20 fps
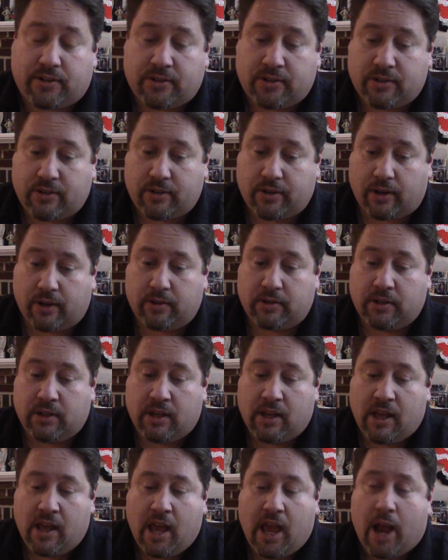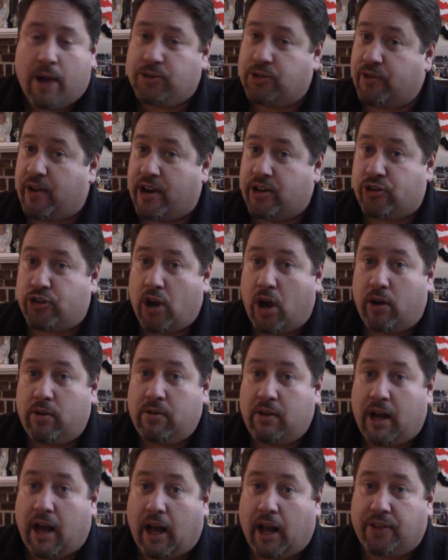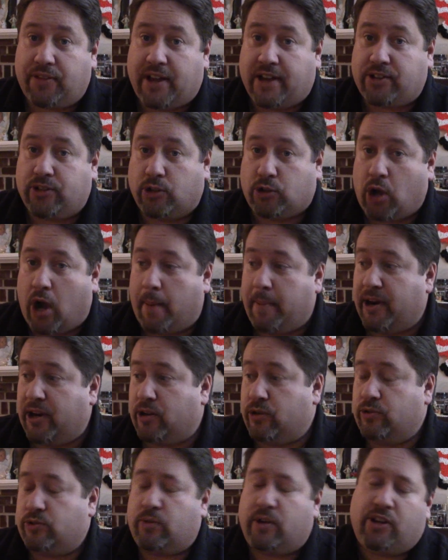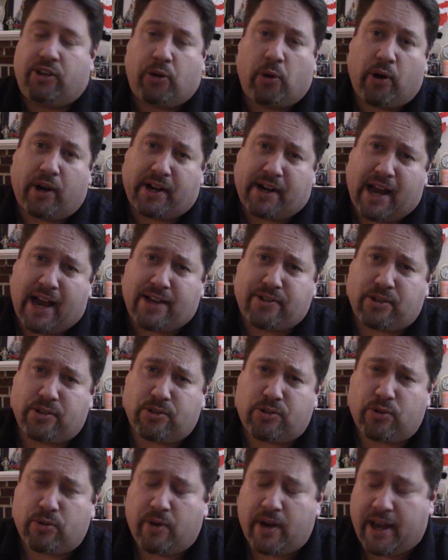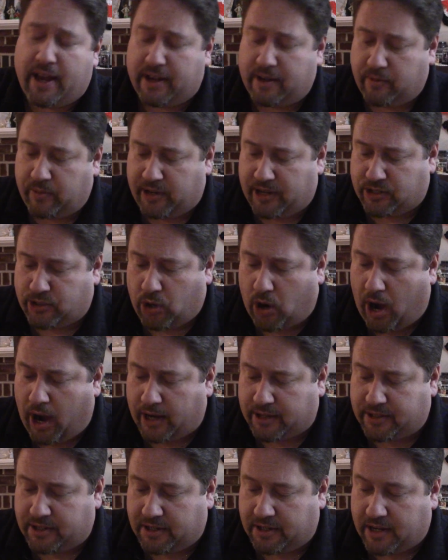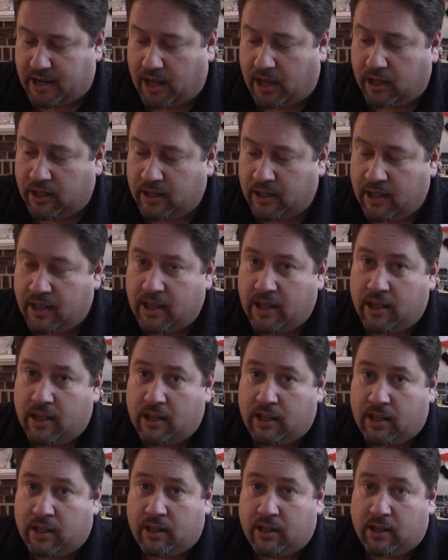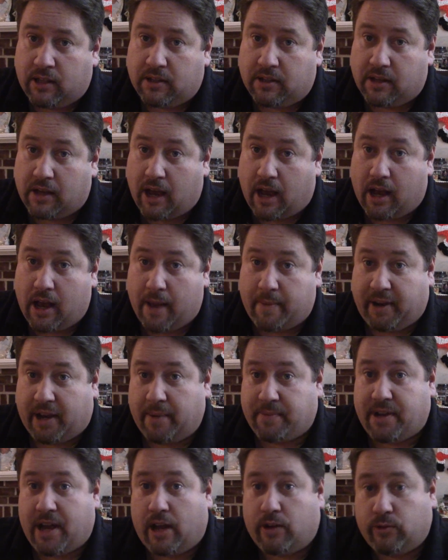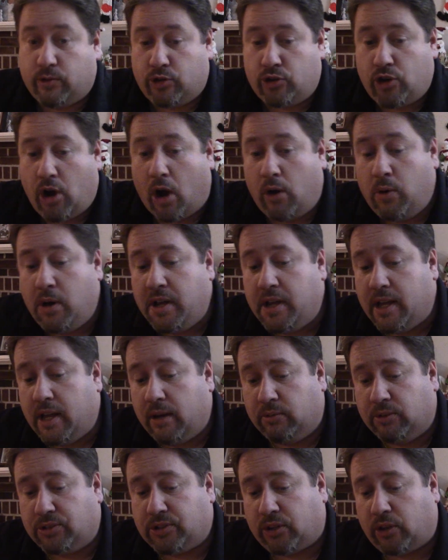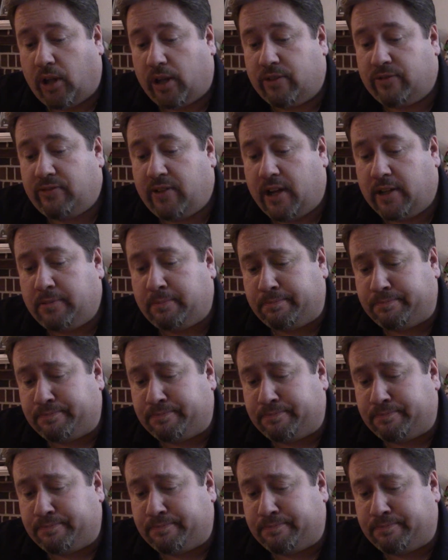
So it was a great show. Thanks to Dominic, who's one of the organizers, we had talked and had me come down to his show. It was a lot of fun.